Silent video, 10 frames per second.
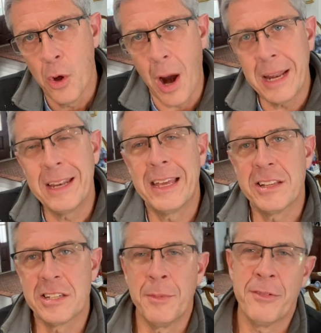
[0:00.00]
Or I need to
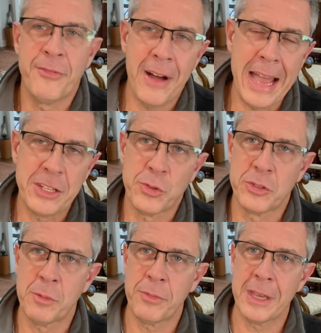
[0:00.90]
get some advice
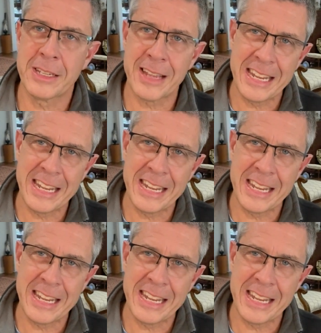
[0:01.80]
on some things.